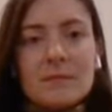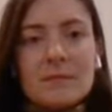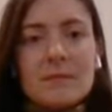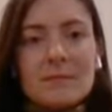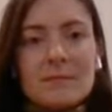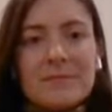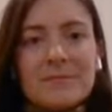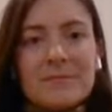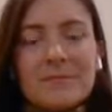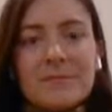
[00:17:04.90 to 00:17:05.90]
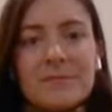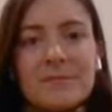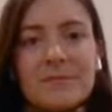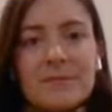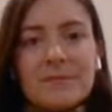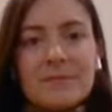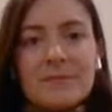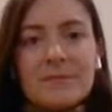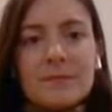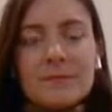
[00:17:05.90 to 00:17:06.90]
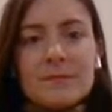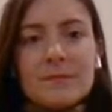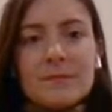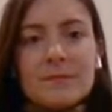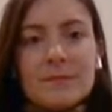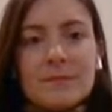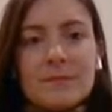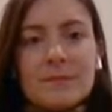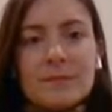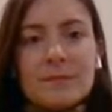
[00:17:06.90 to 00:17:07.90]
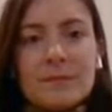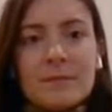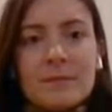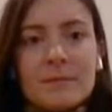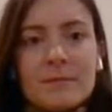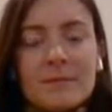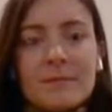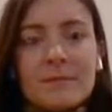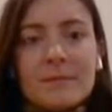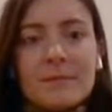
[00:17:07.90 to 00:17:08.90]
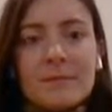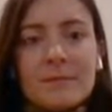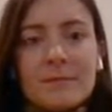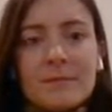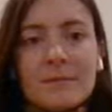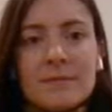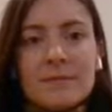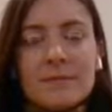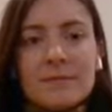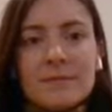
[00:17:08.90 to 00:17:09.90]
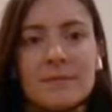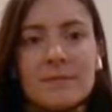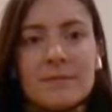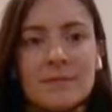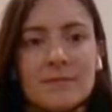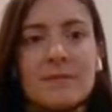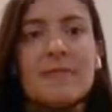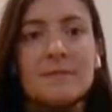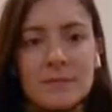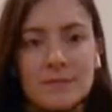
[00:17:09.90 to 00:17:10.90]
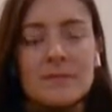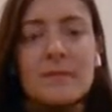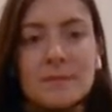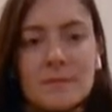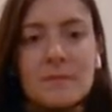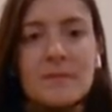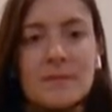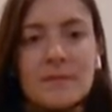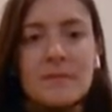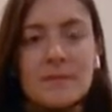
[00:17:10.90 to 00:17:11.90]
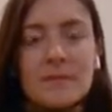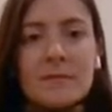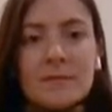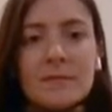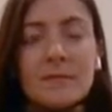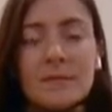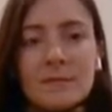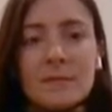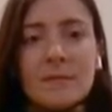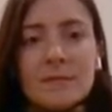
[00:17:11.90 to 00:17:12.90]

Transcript: No words are spoken by the person on screen.